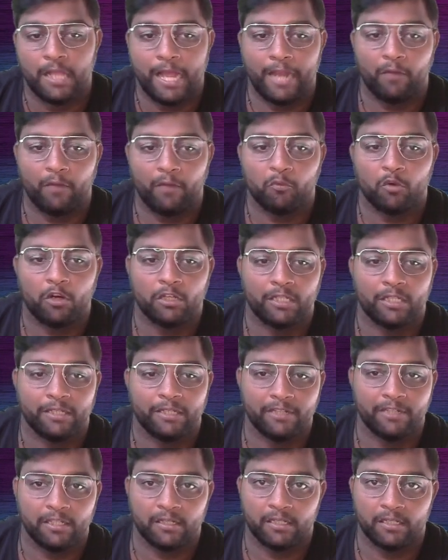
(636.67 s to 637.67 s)
And
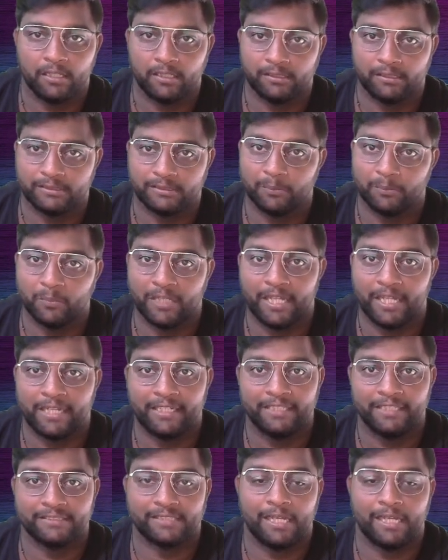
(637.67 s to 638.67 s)
whatever
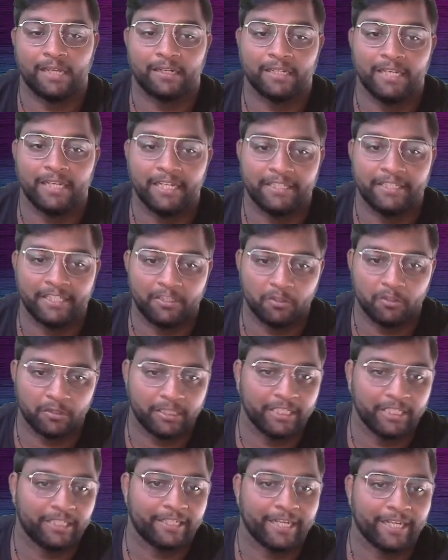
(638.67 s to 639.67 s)
similarities are related to
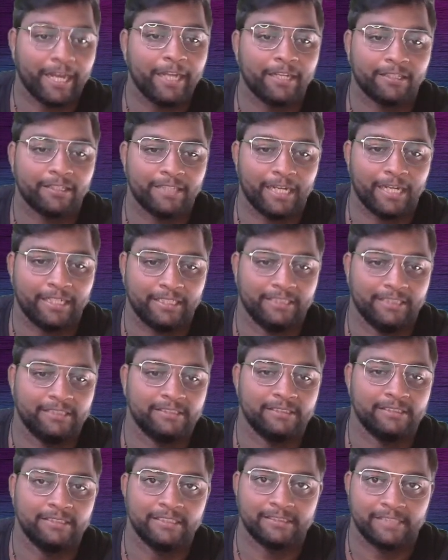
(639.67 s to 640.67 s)
Kit Kat, that
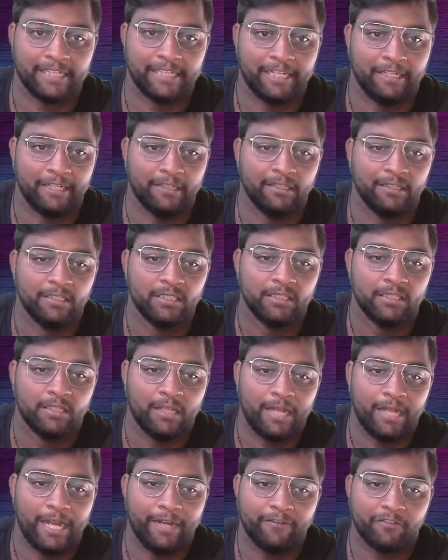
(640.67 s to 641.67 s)
is in this red.
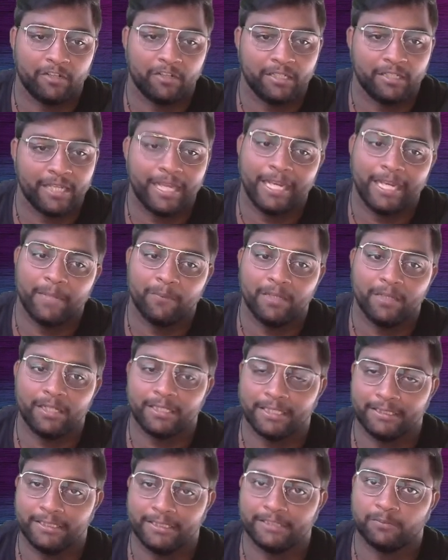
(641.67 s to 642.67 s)
And for Dairy
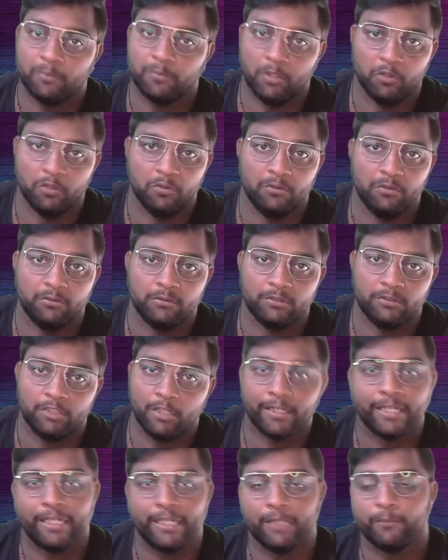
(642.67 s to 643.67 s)
Milk in this blue.
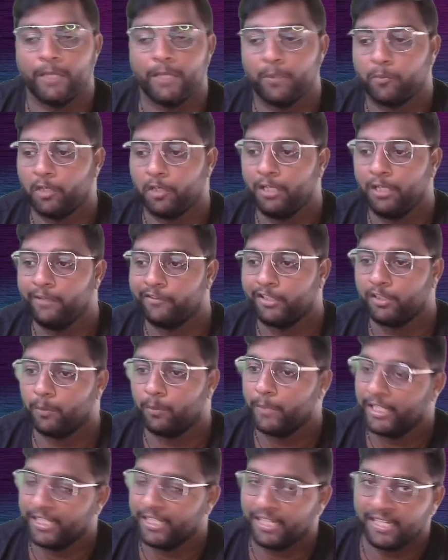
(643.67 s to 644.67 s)
You're getting my point. For
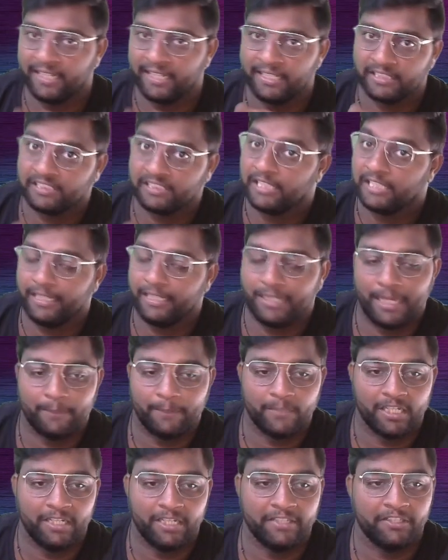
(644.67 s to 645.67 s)
your better understanding,
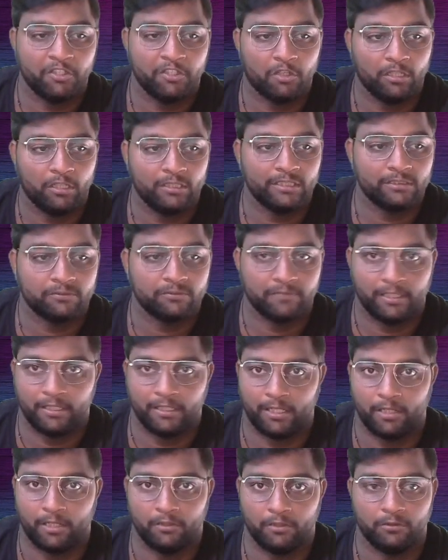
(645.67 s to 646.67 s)
I'm telling you all this for
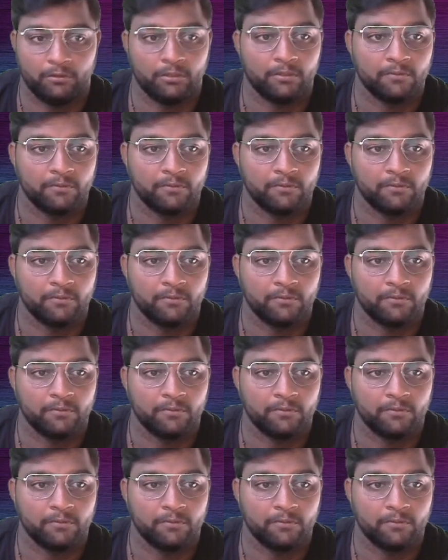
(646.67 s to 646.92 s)
now.